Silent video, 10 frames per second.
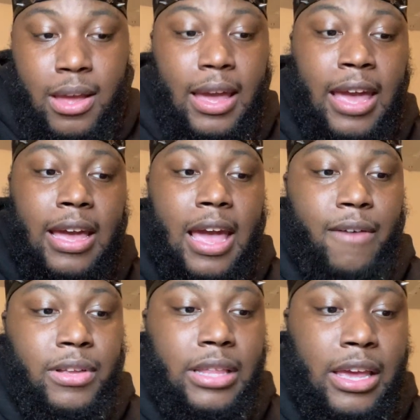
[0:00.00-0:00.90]
And
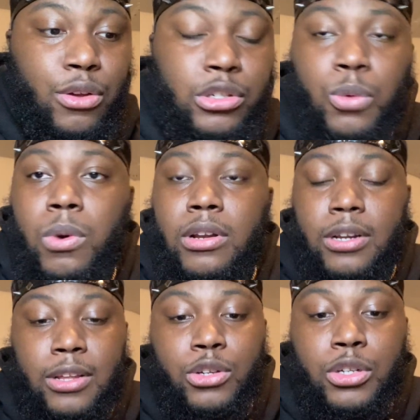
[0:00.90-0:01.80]
everything you should
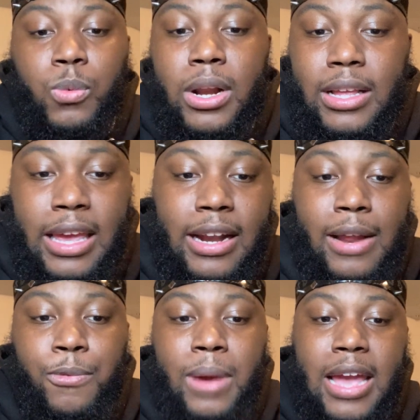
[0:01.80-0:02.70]
want to, you should want to get it
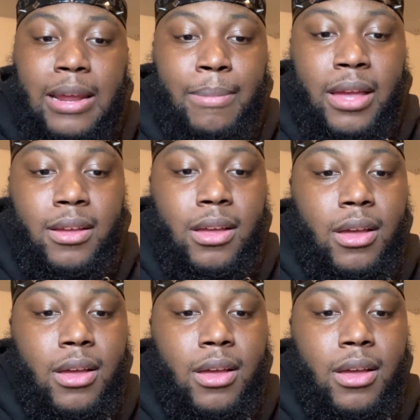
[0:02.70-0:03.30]
in writing, man.